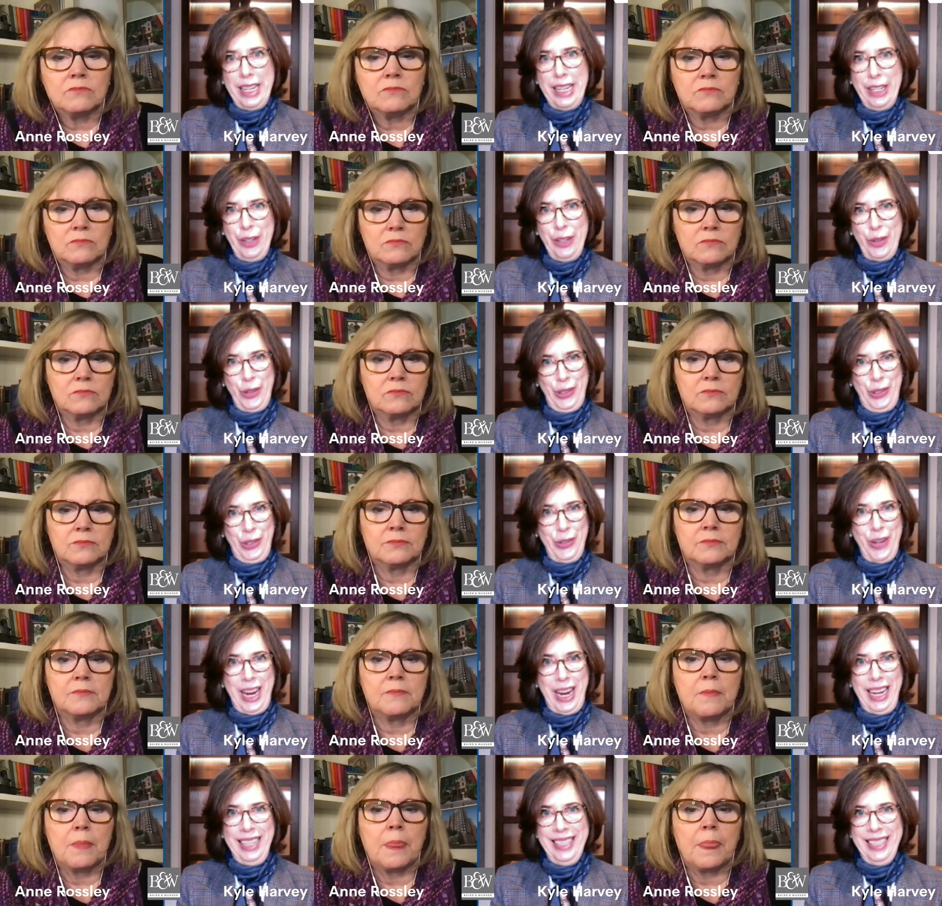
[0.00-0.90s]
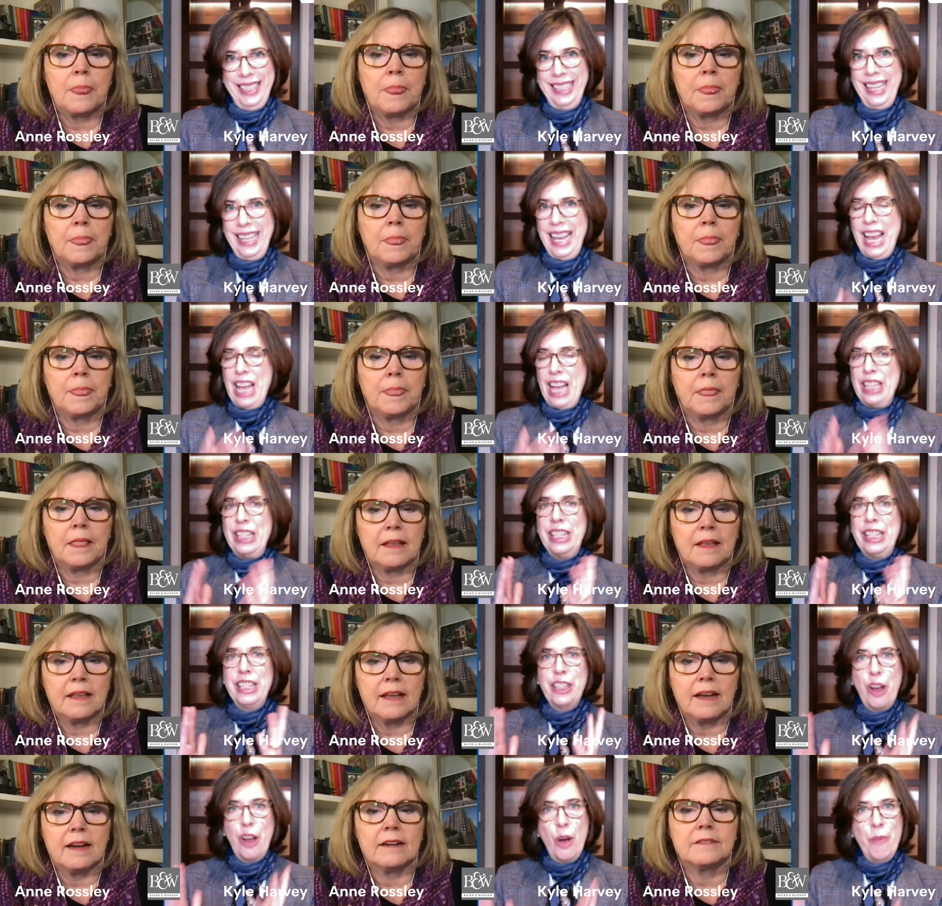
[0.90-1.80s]
Speaker 1: interest rates,
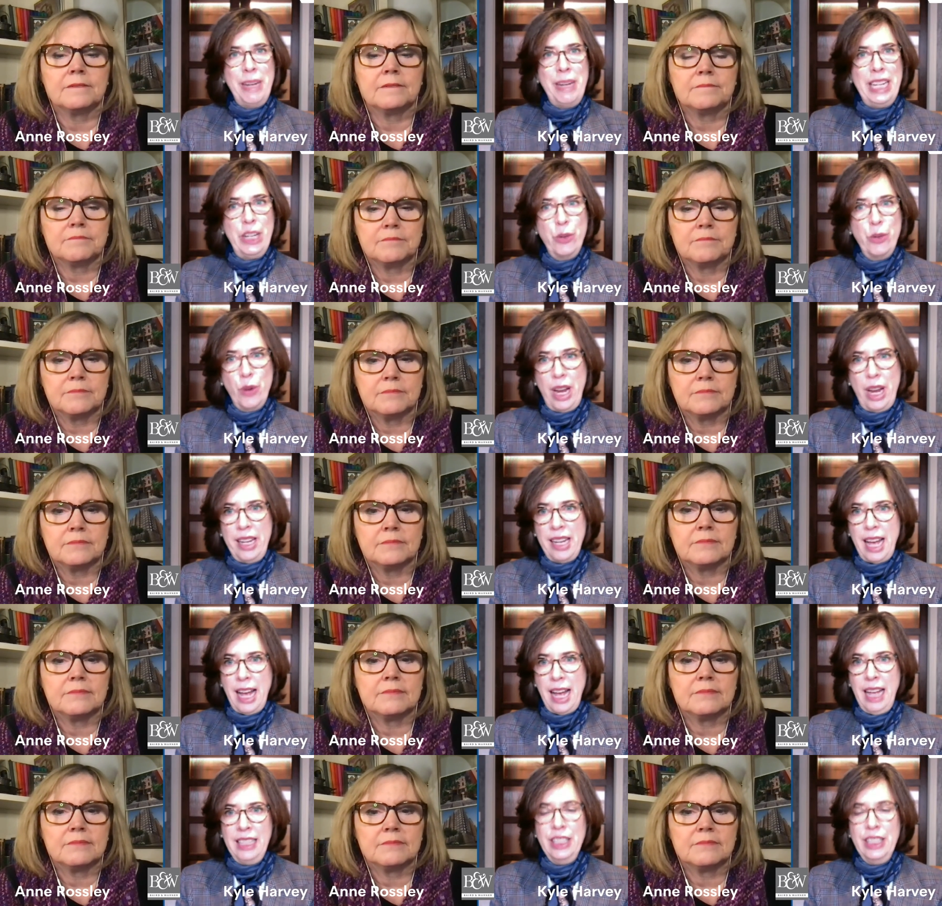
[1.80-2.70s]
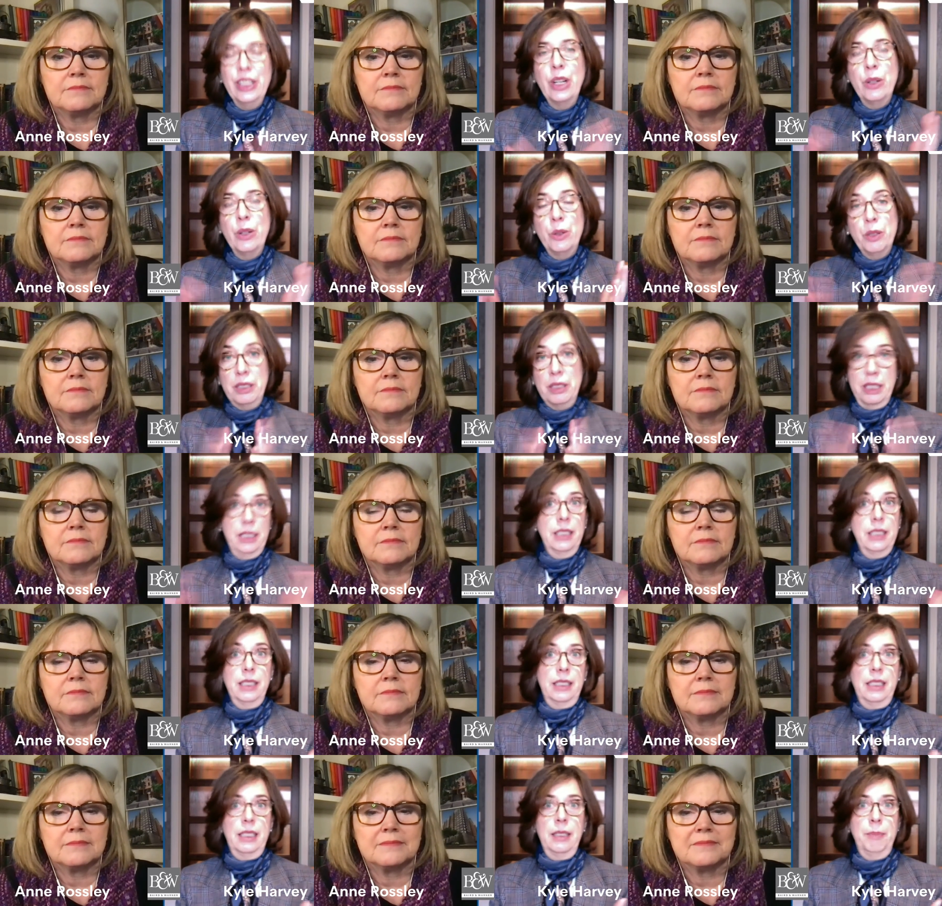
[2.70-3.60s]
so yeah. many great, uh, you know,
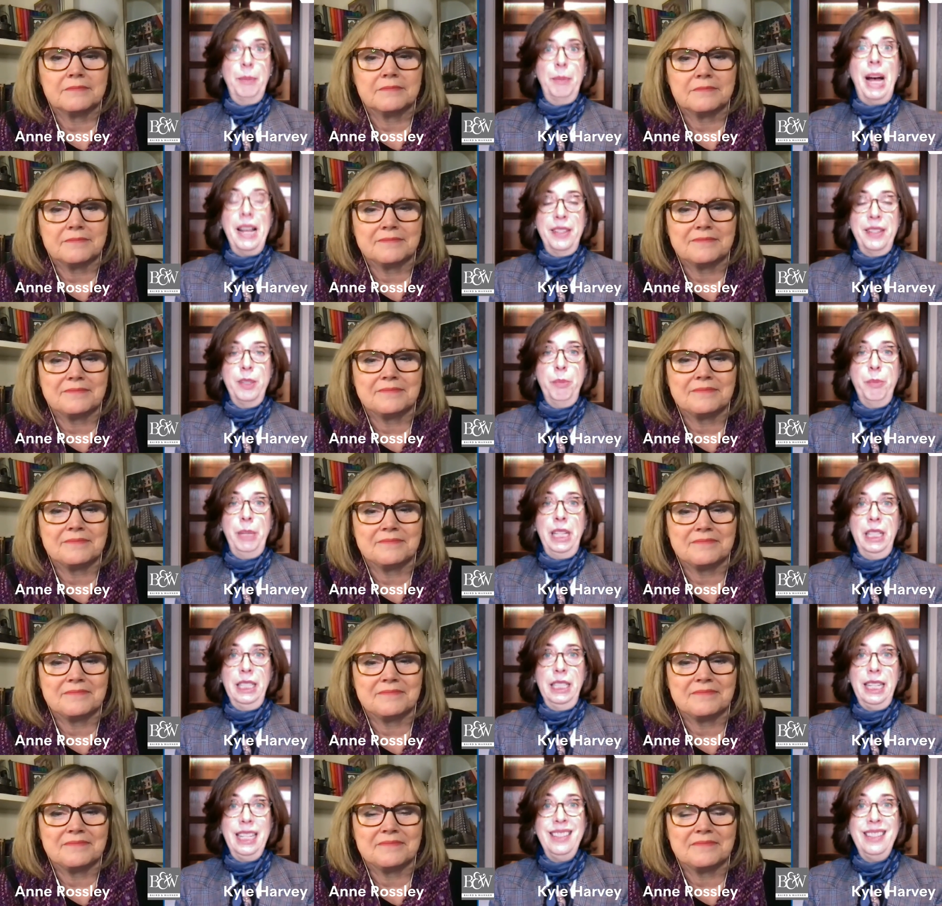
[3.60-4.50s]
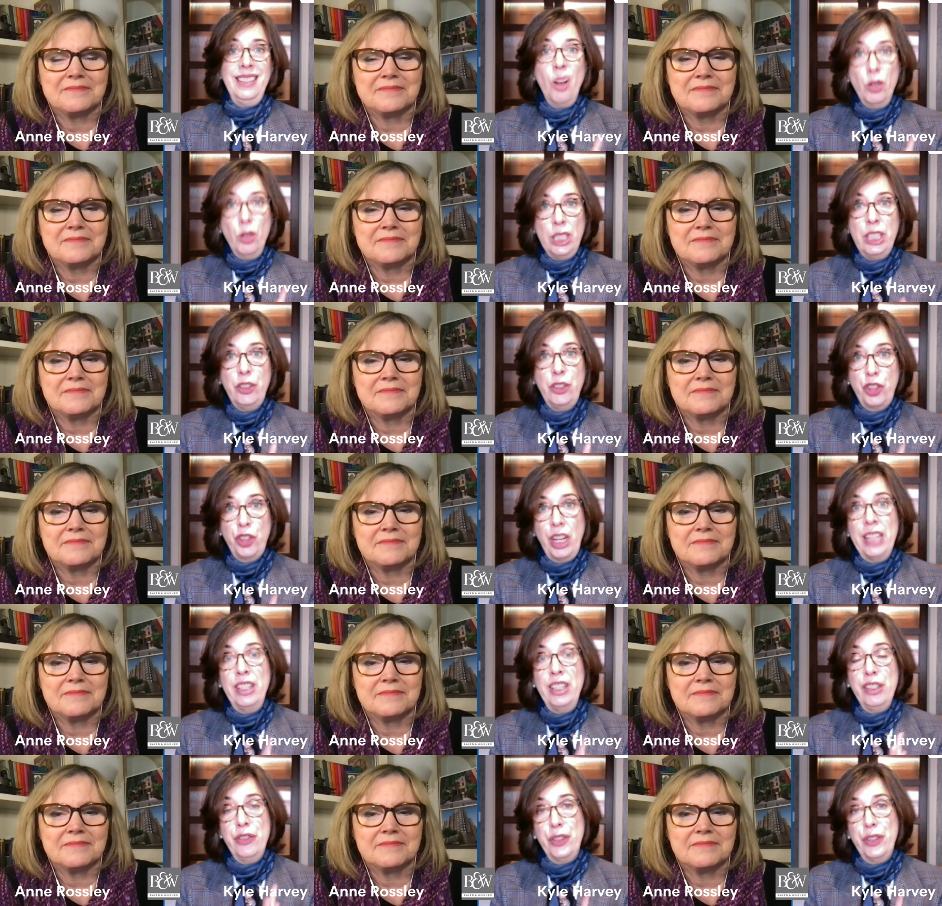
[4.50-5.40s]
possibilities. The only
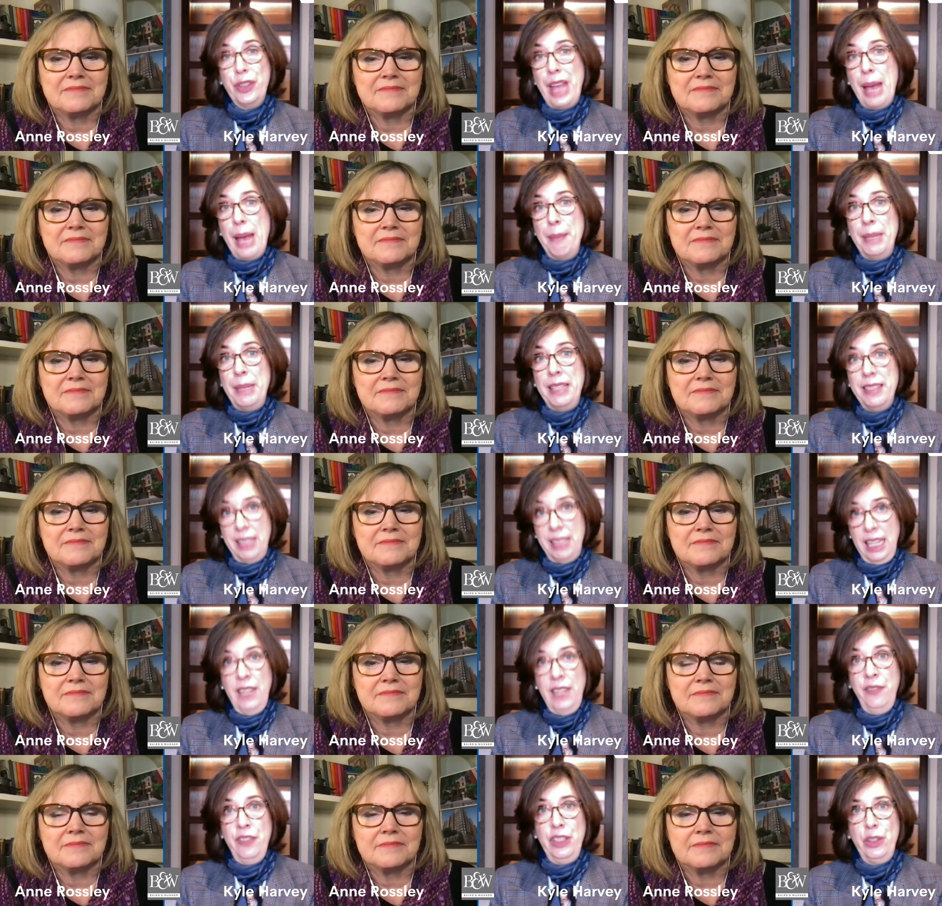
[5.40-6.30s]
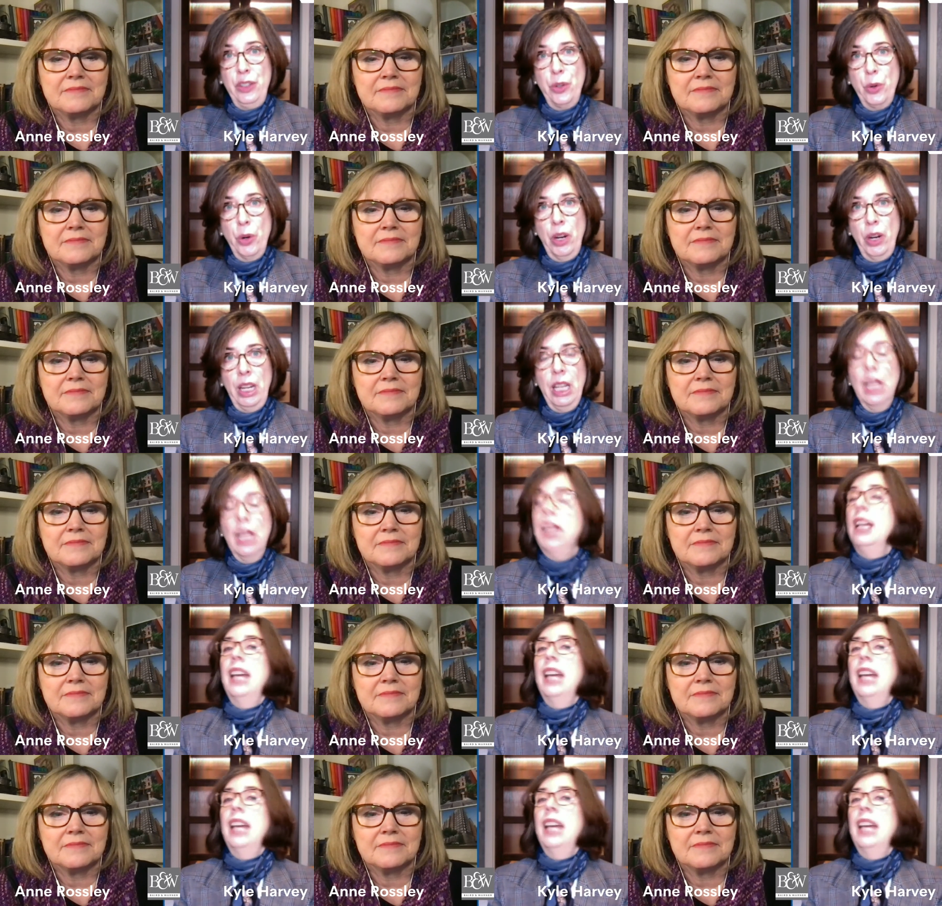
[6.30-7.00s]
challenge for them is inventory.